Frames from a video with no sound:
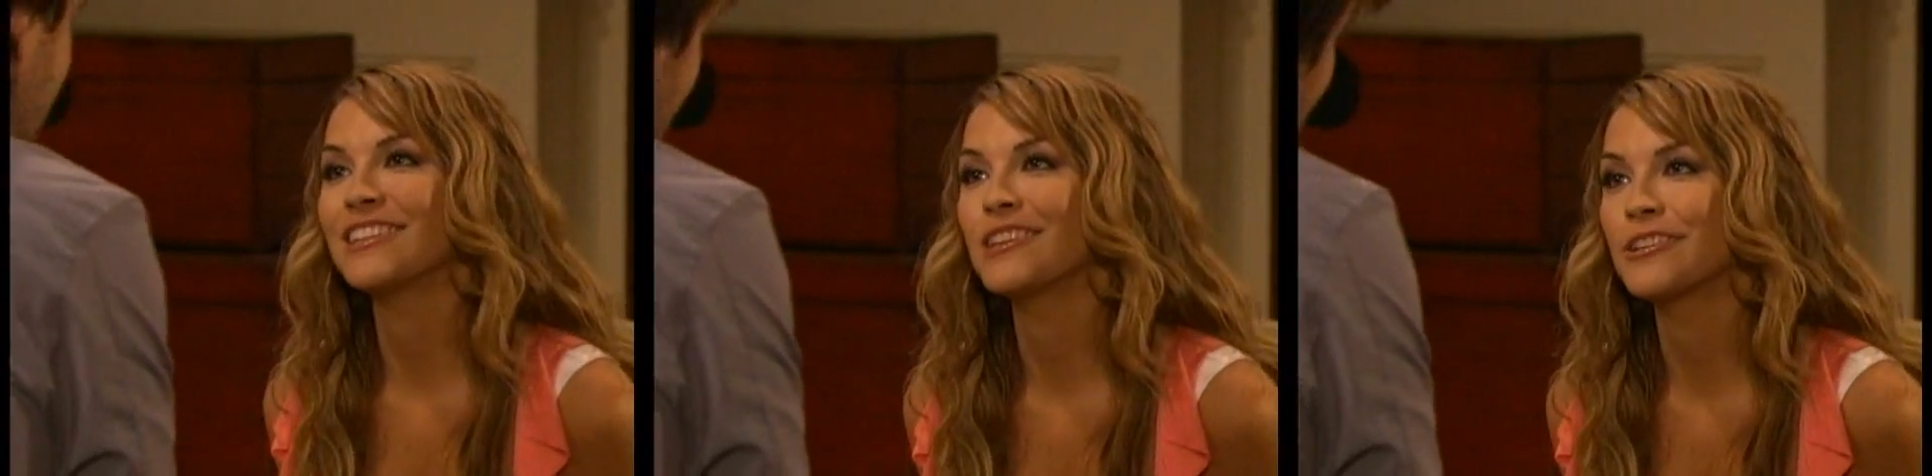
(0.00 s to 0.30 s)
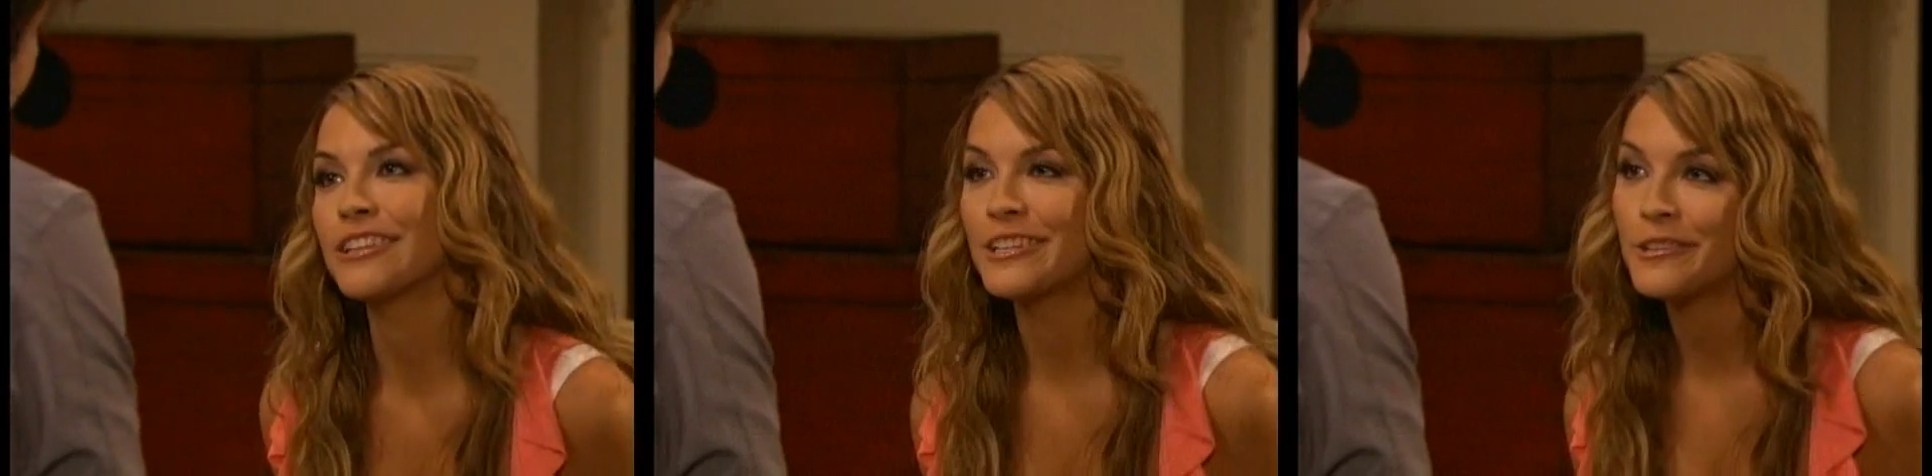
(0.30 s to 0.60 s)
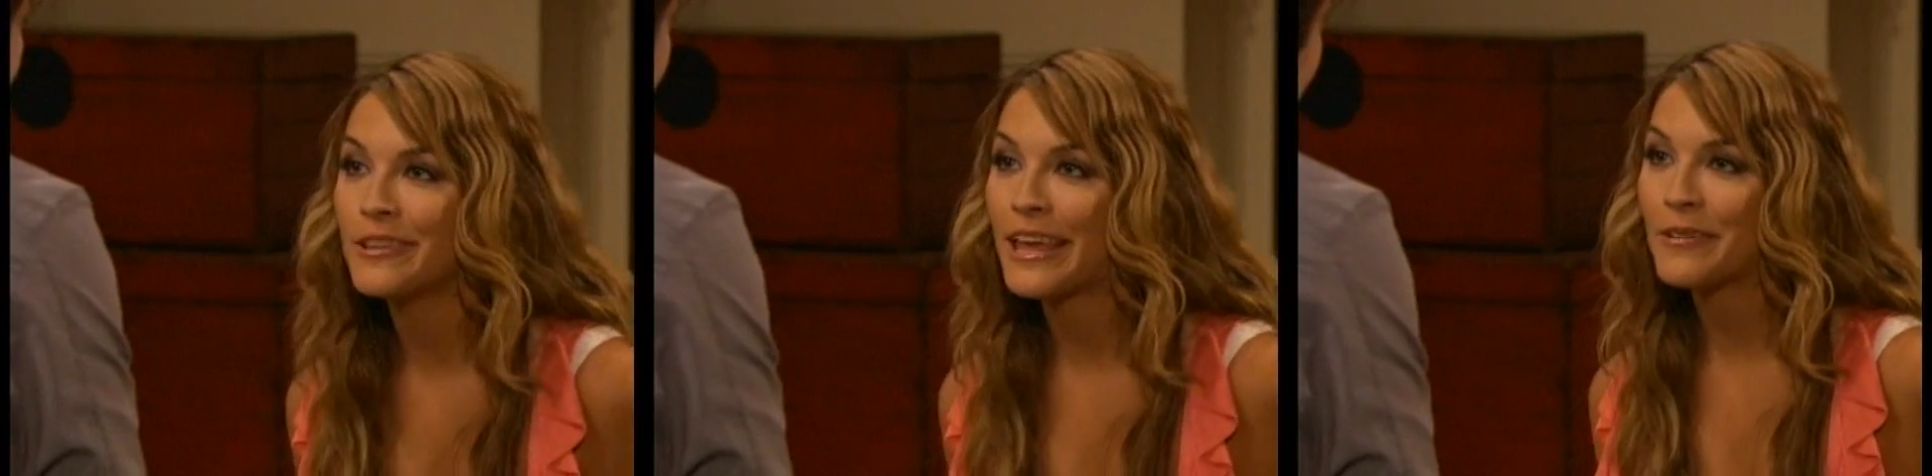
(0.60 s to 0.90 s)
in learning a
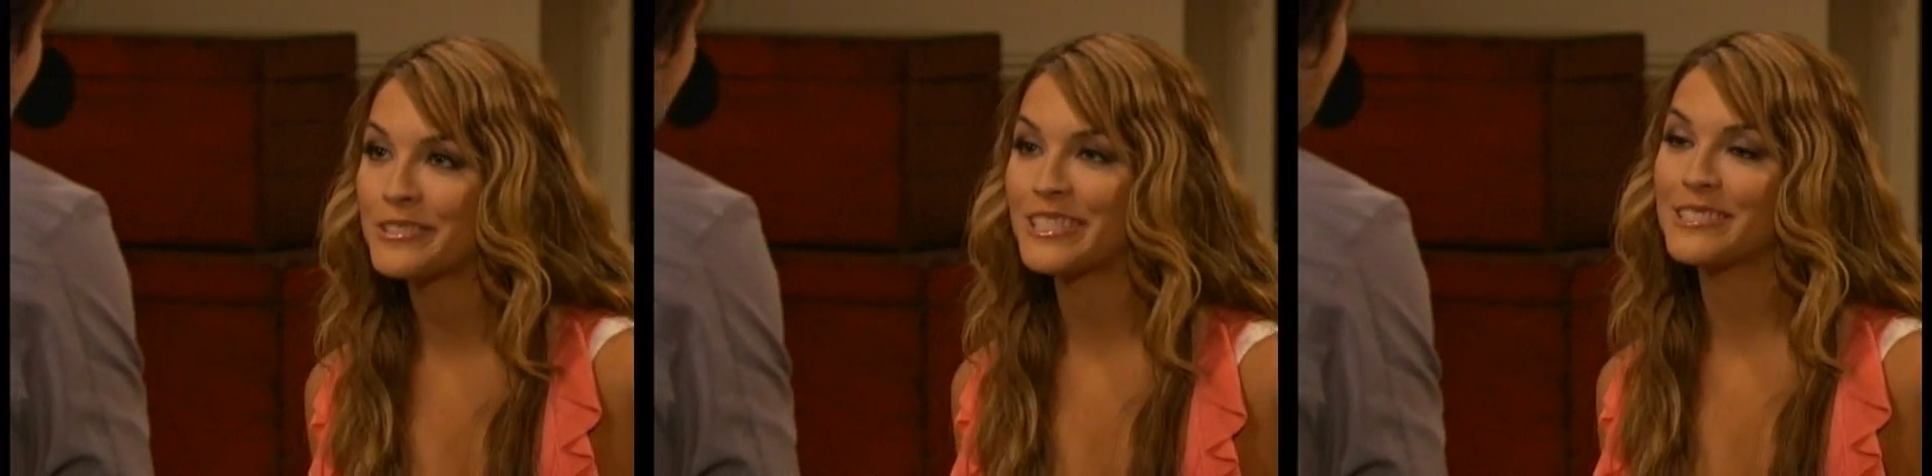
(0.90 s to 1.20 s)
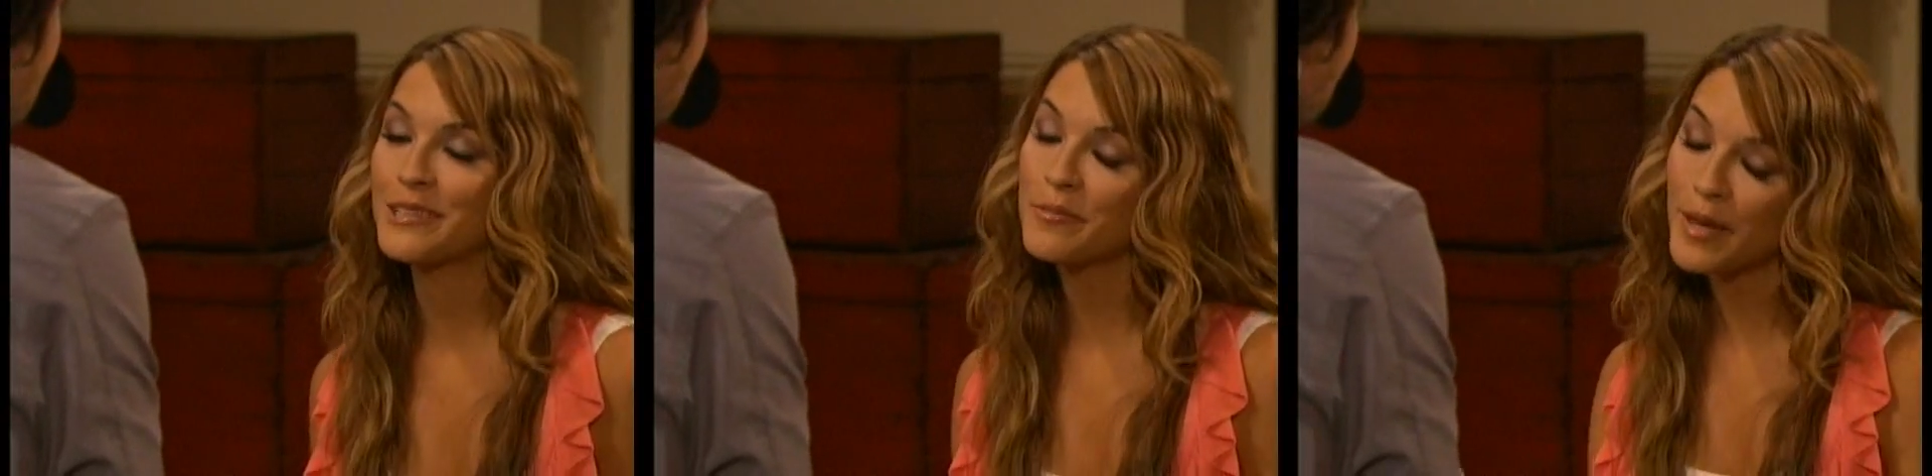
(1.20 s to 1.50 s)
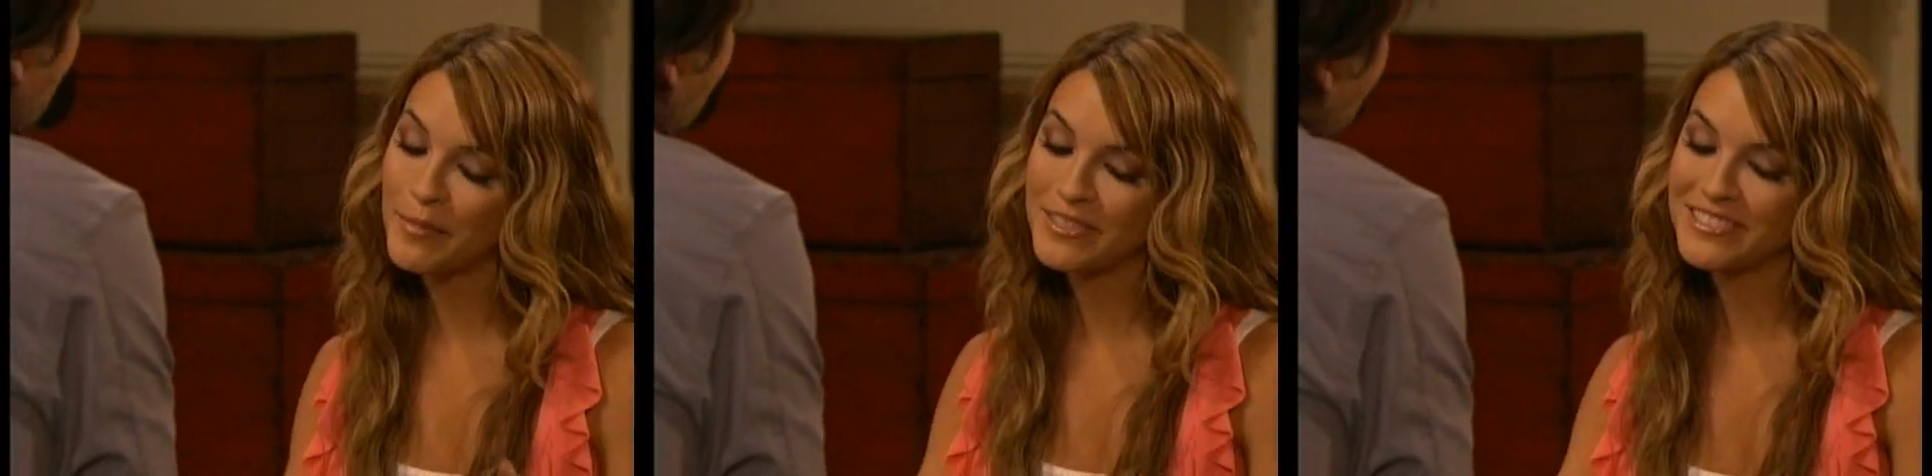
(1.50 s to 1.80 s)
new language as their
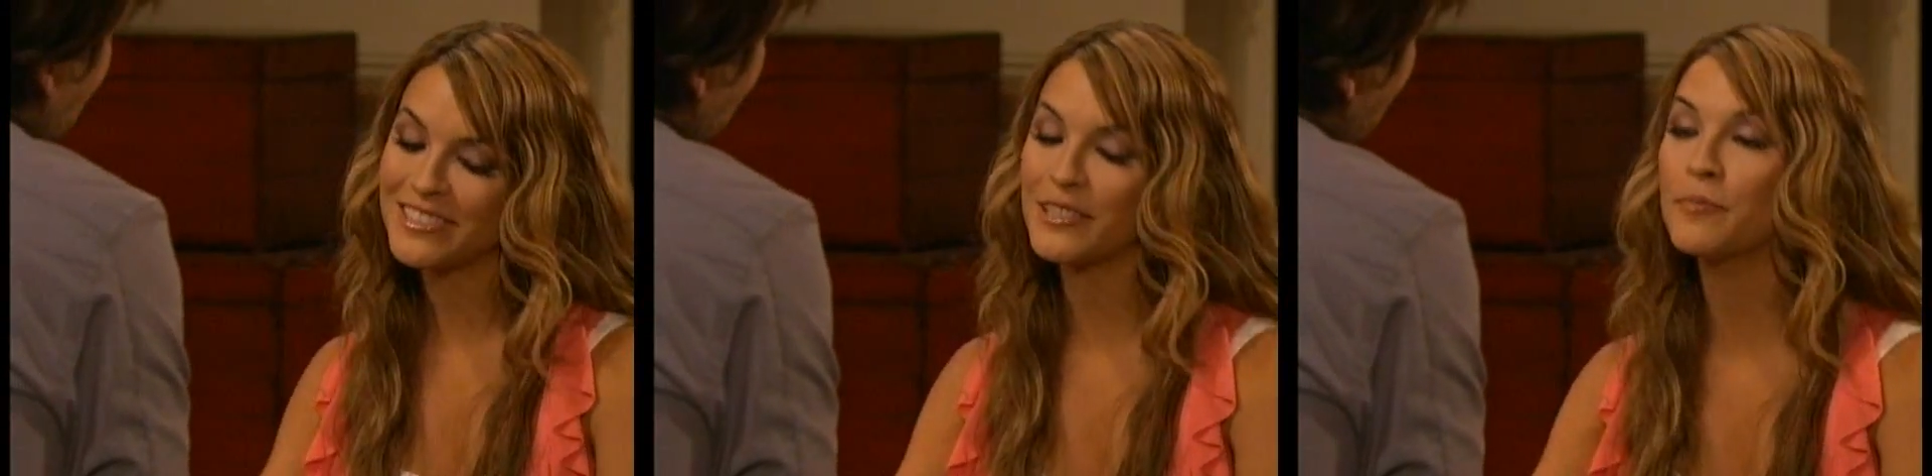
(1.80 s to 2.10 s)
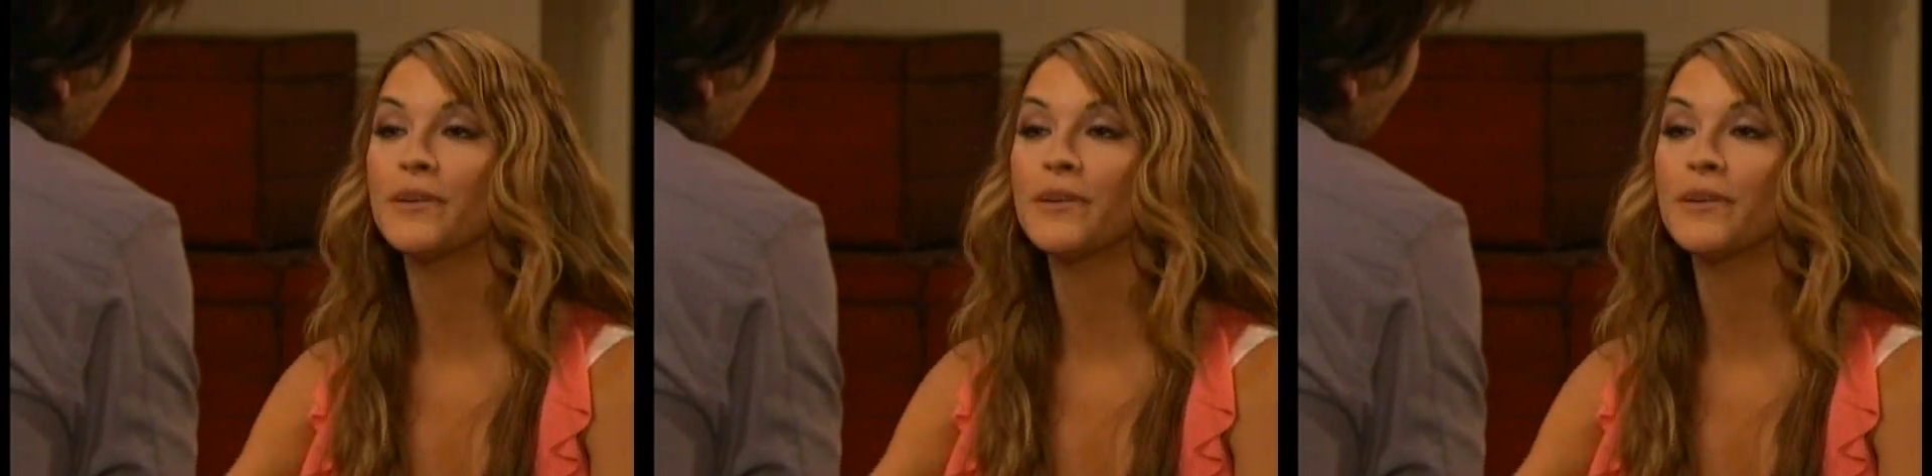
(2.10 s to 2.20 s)
babysitter,